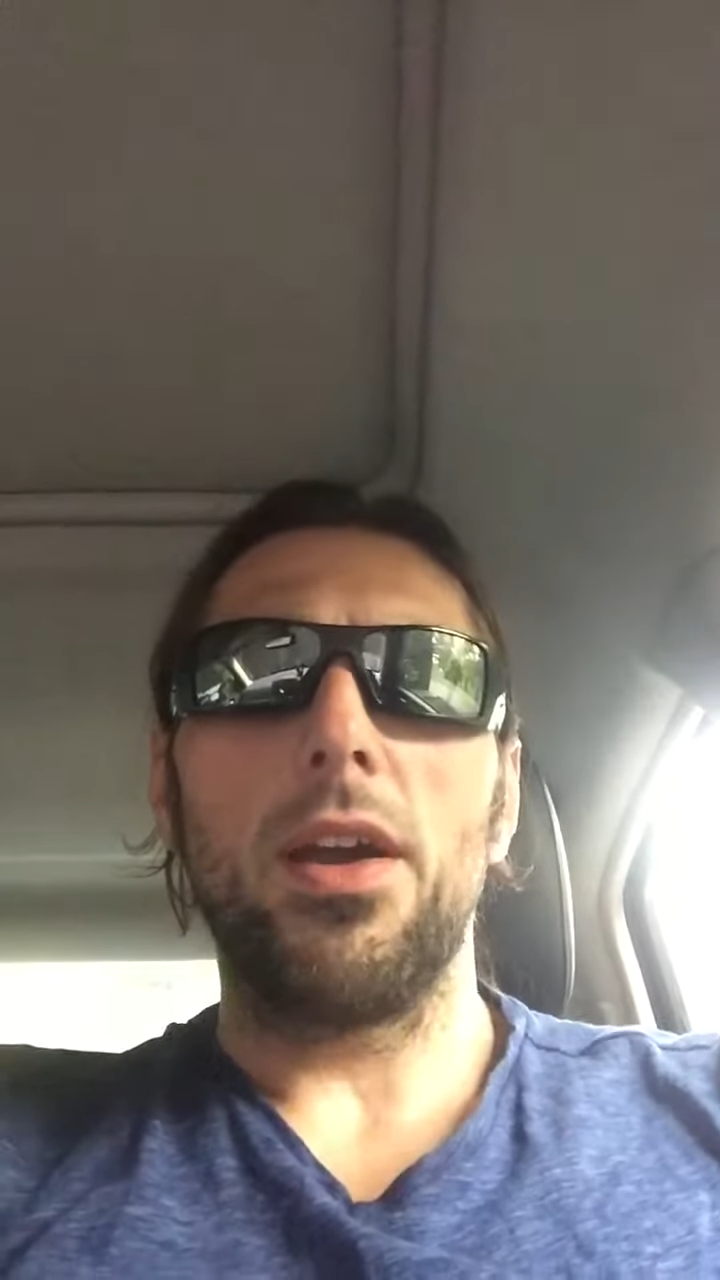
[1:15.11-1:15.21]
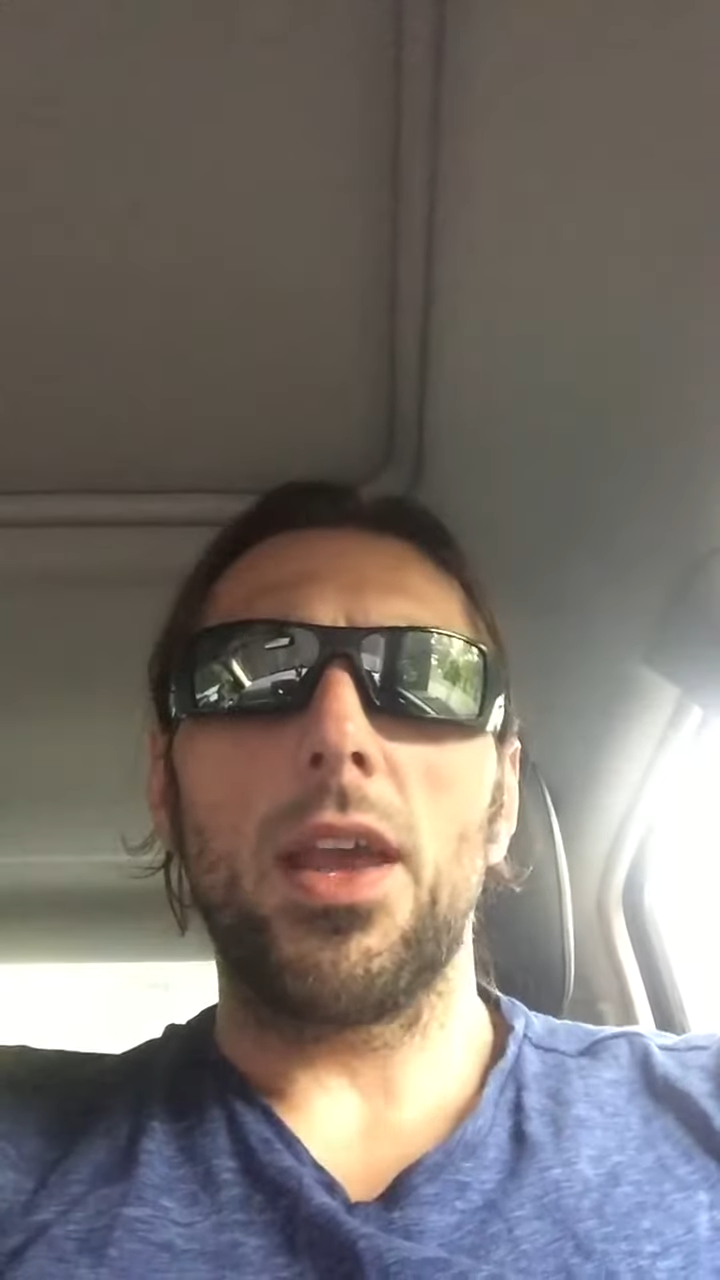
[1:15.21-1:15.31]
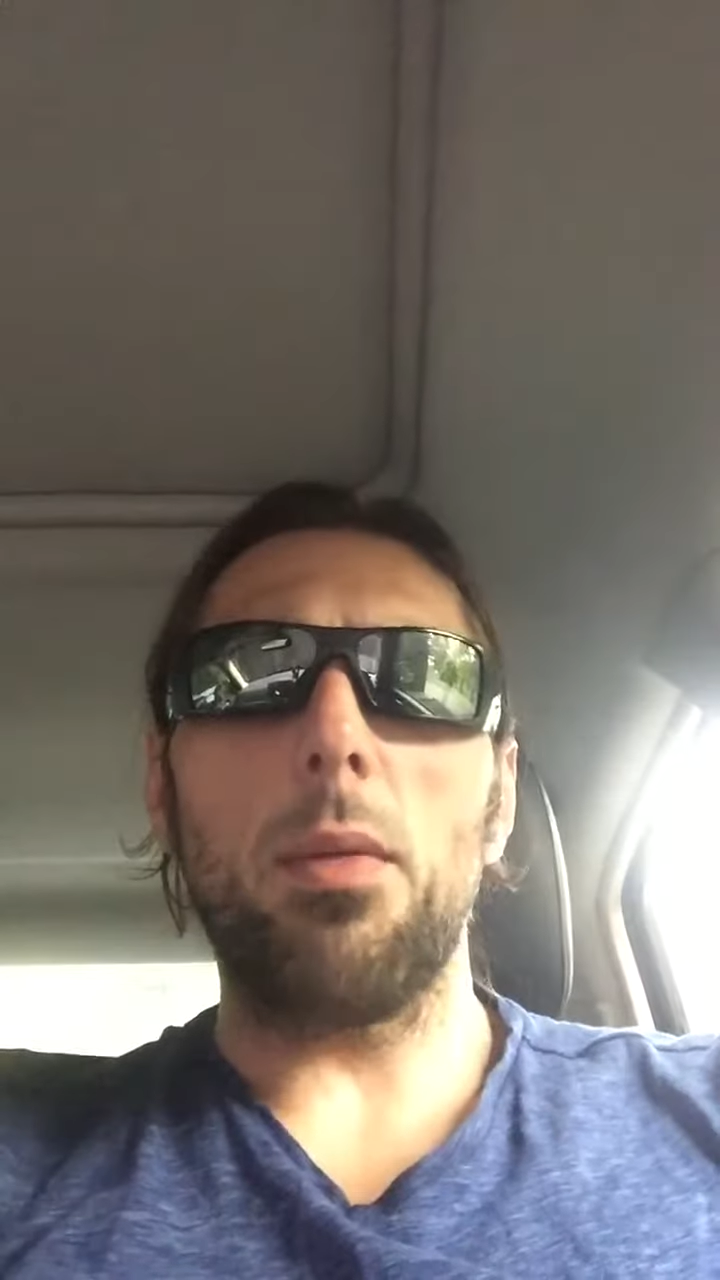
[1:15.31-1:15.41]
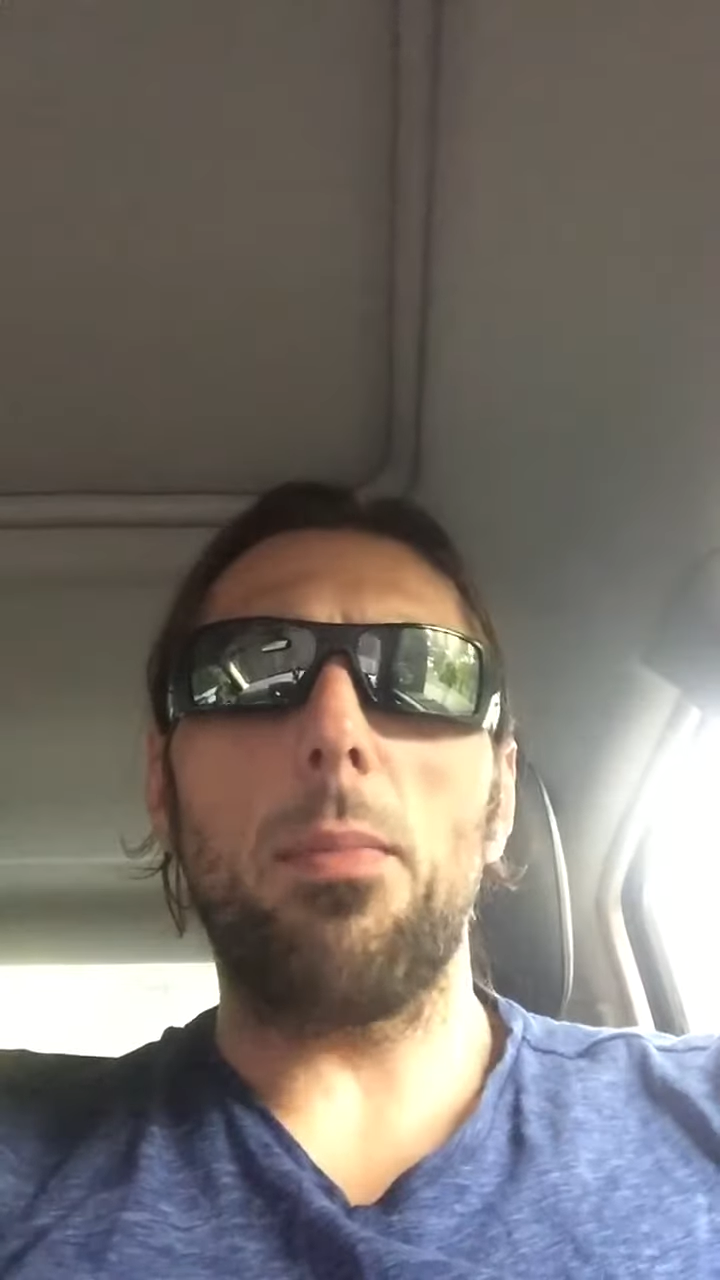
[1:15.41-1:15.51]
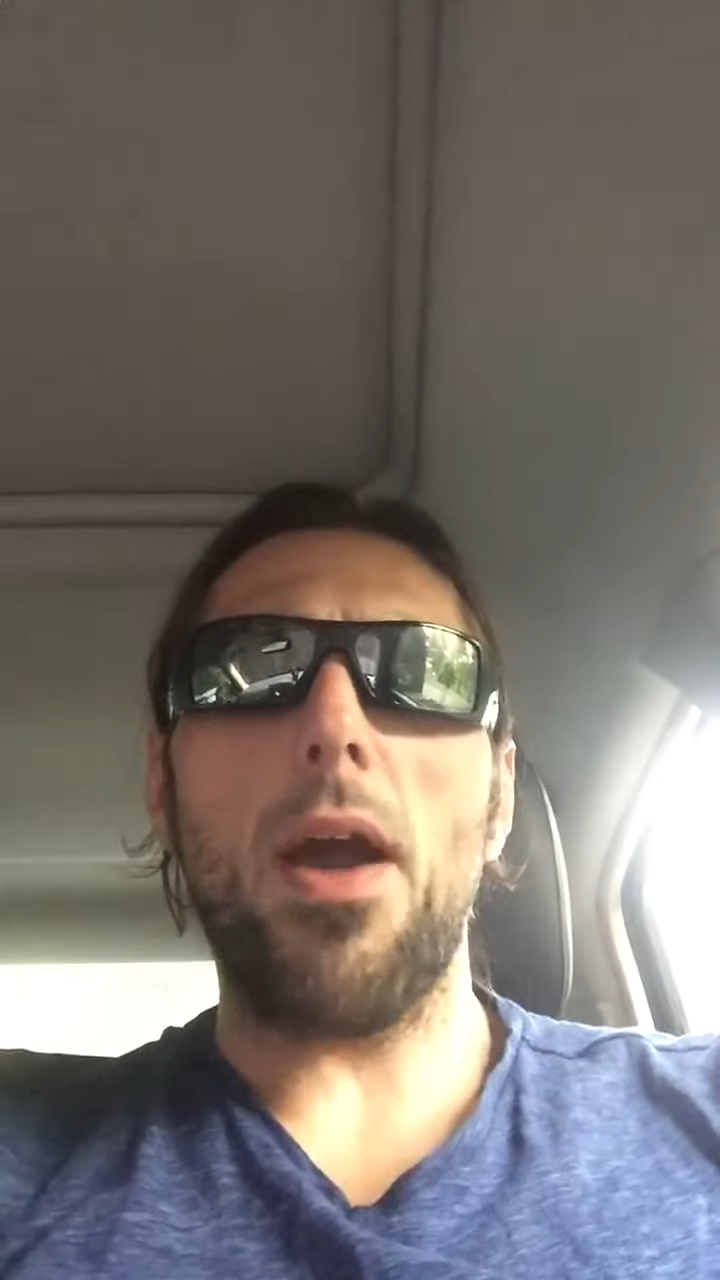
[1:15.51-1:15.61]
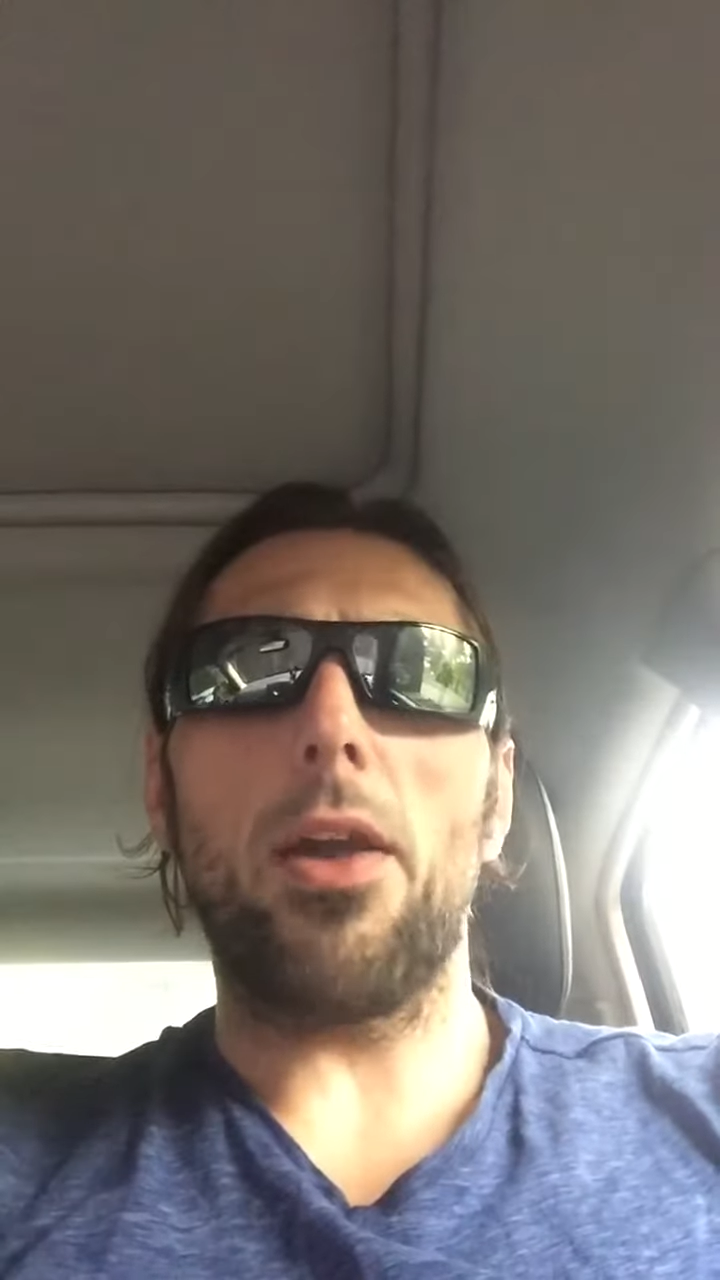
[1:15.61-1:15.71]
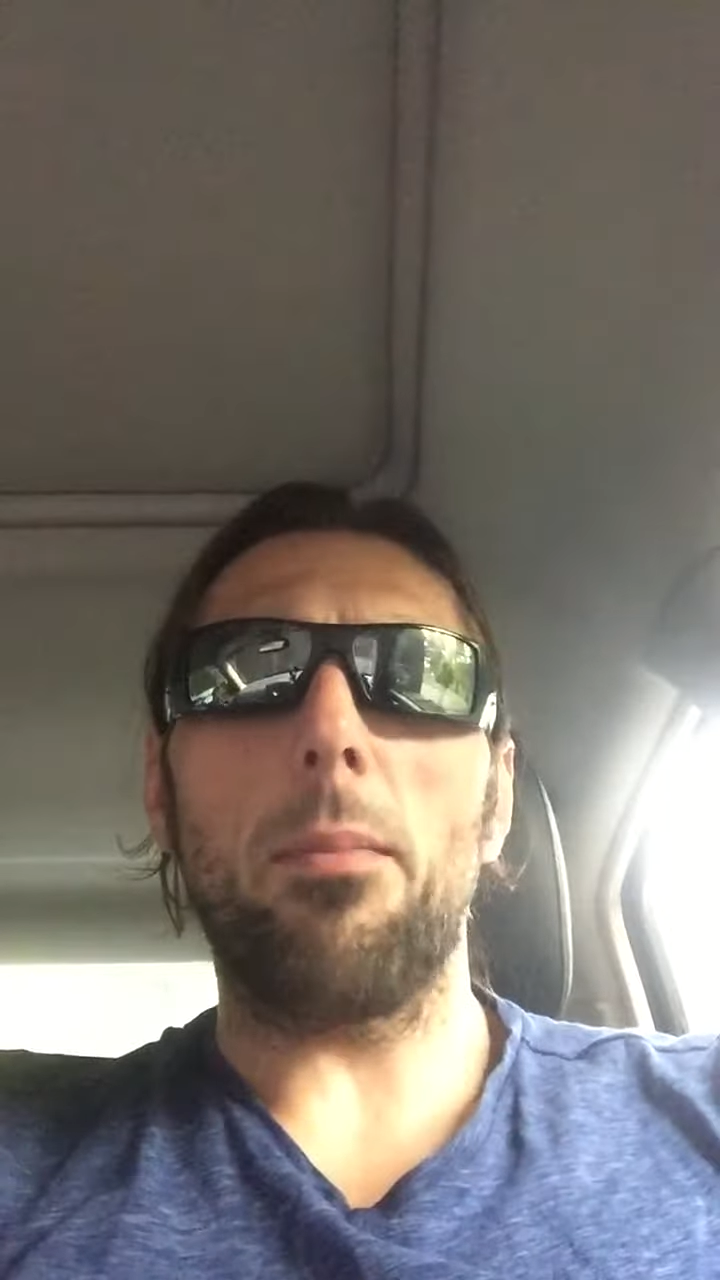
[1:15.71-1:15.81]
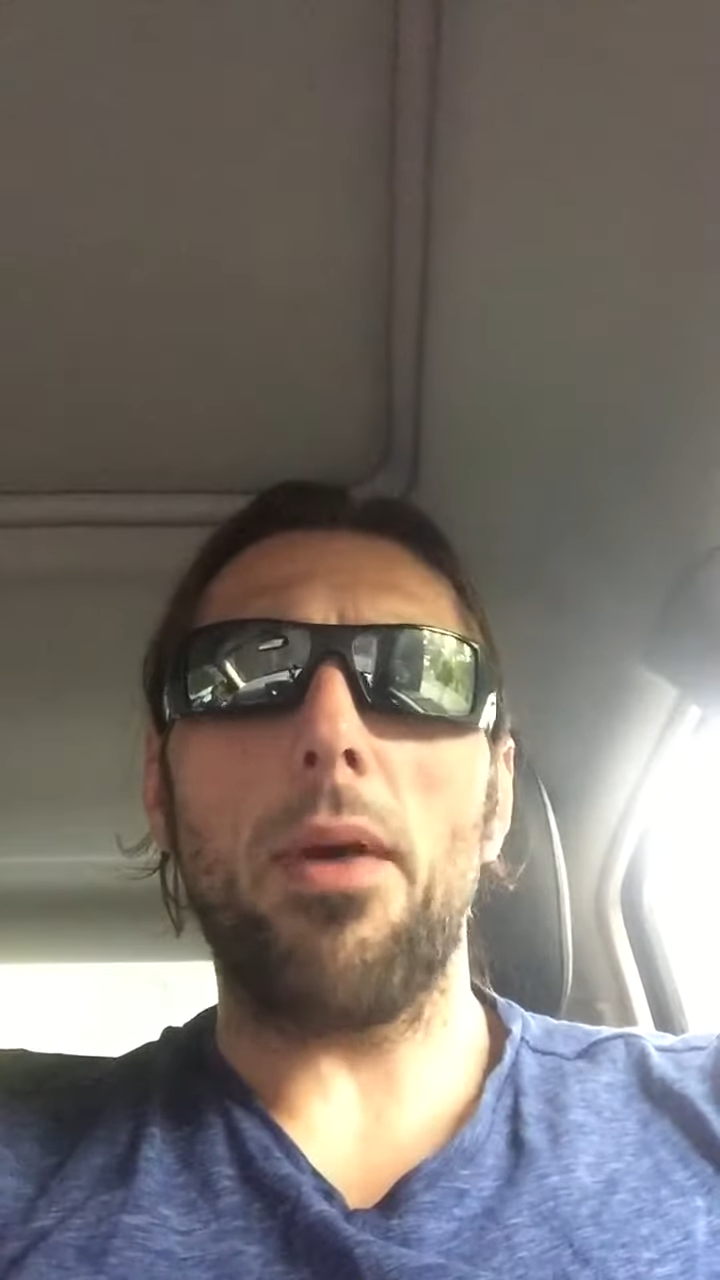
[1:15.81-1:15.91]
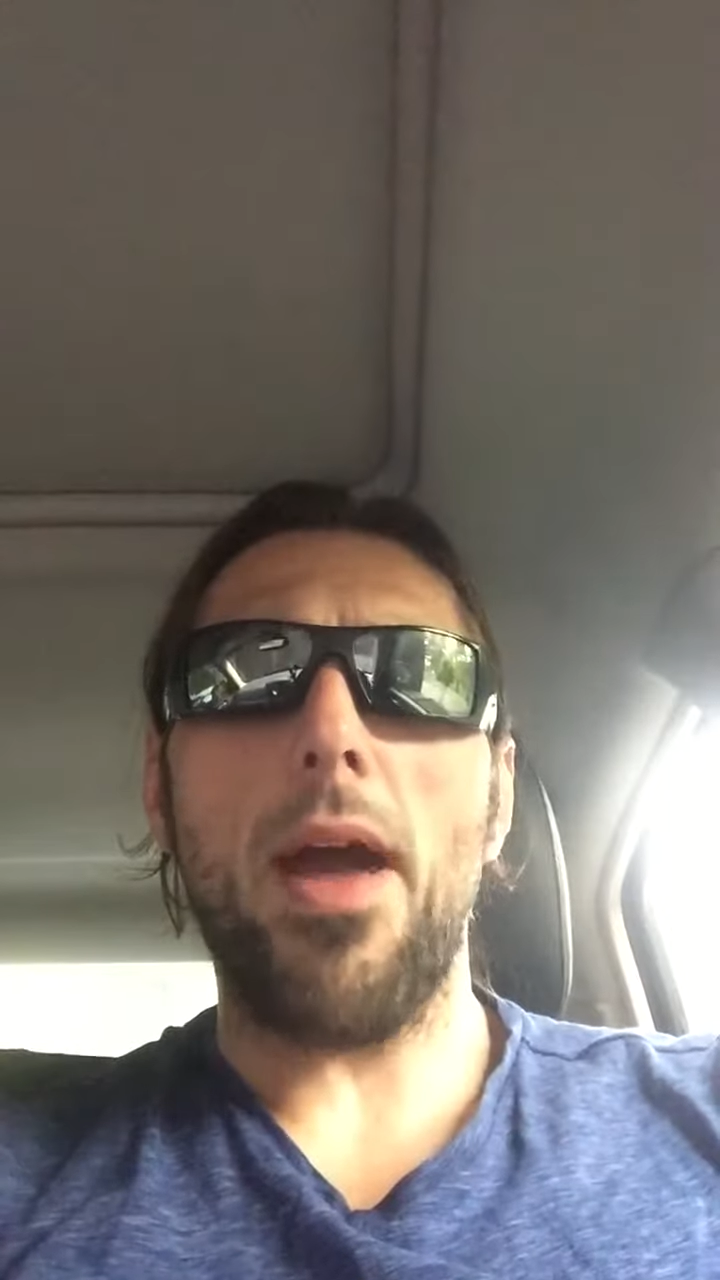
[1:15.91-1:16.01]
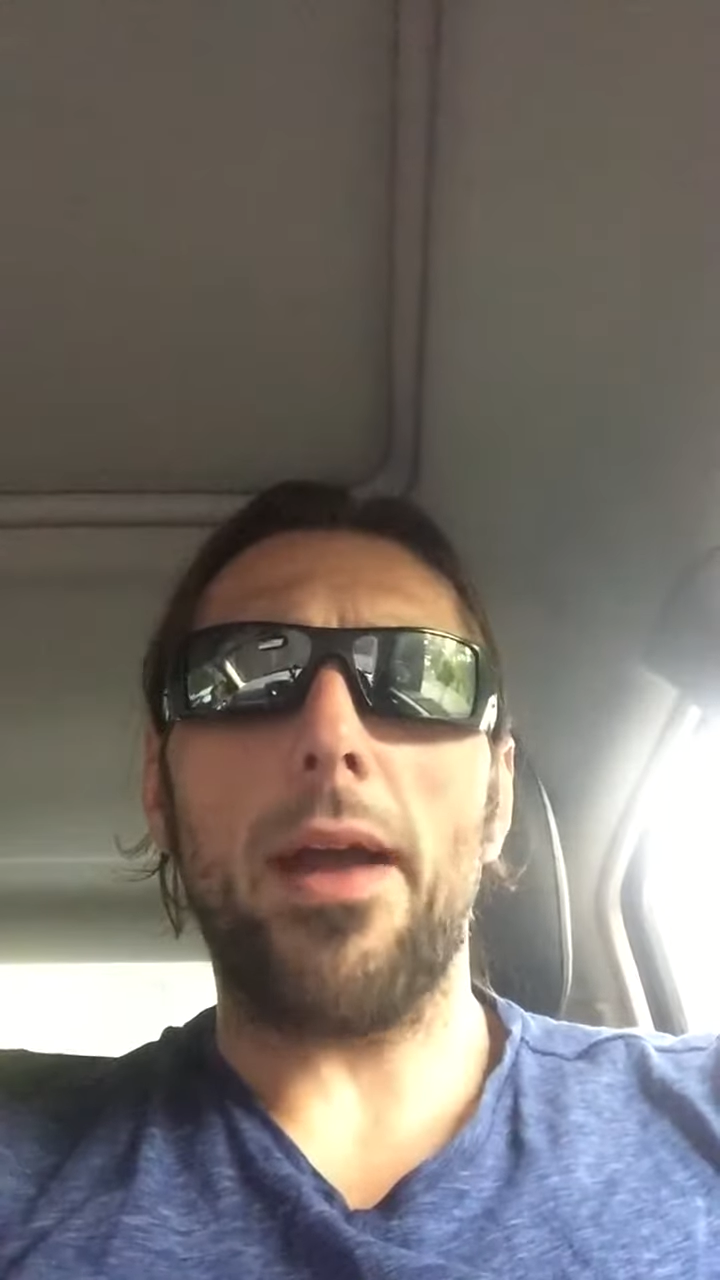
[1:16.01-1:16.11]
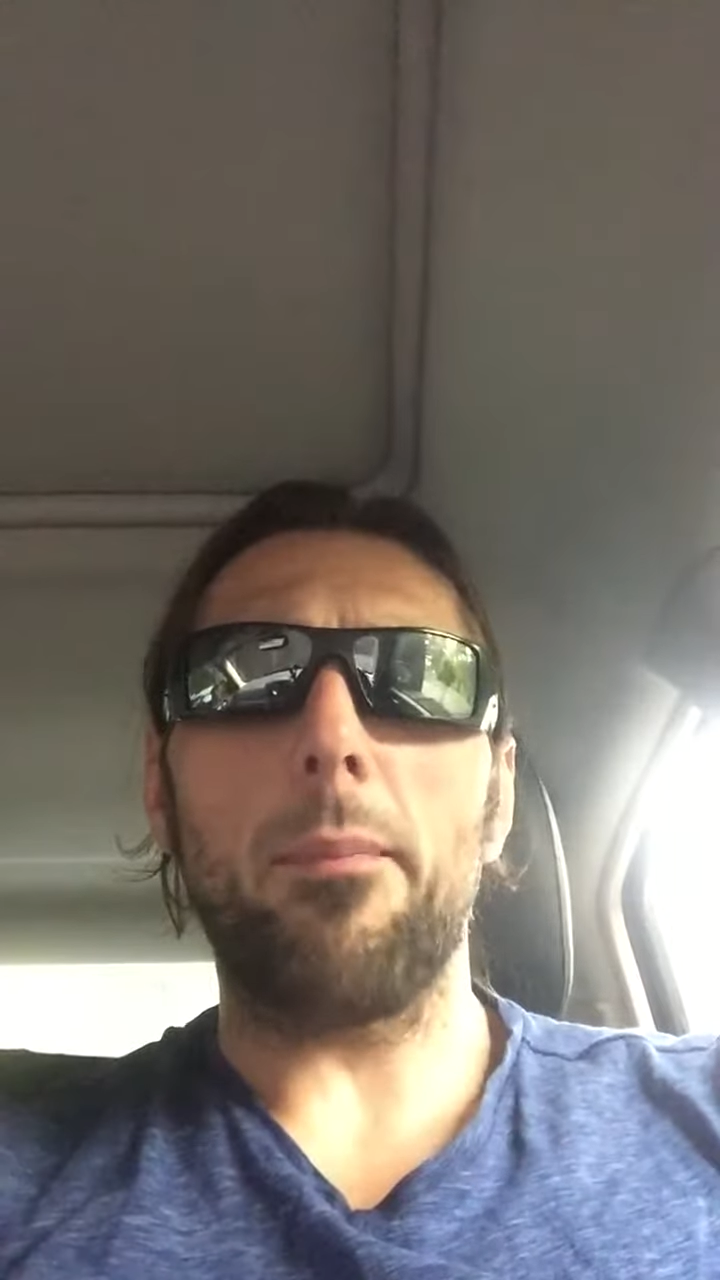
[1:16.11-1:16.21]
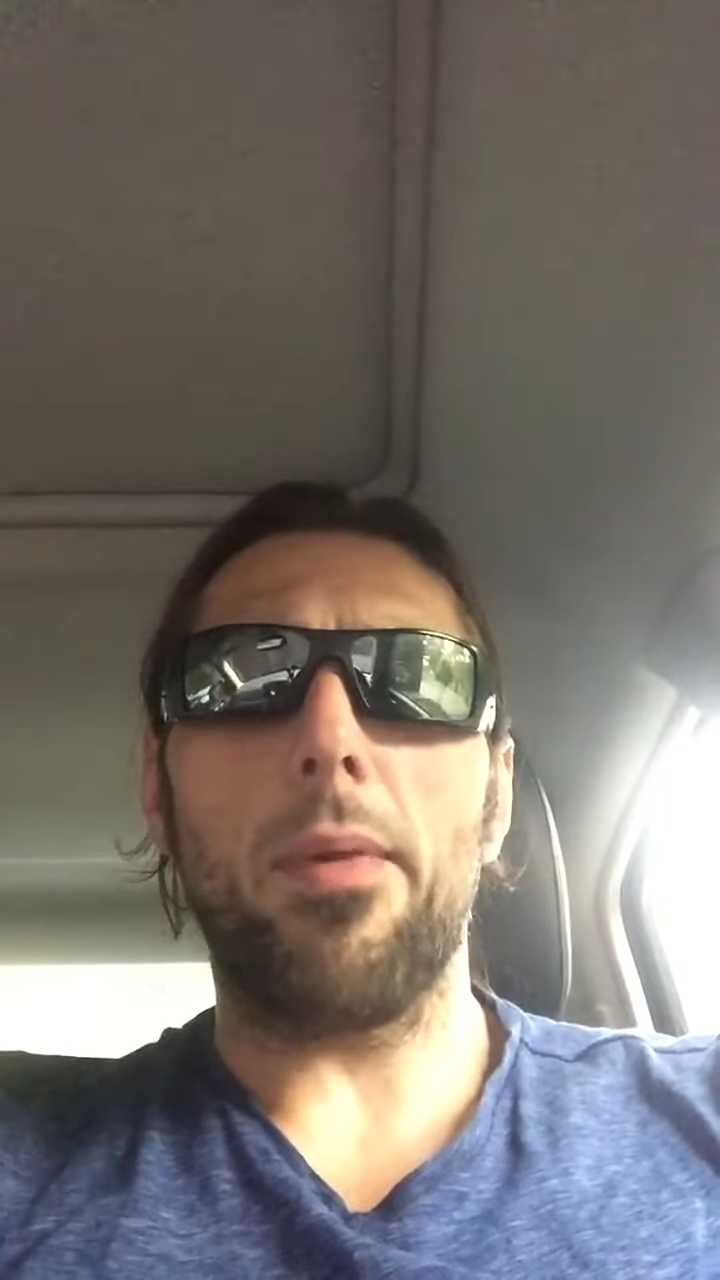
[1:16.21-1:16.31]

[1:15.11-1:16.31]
give me a pat on the back,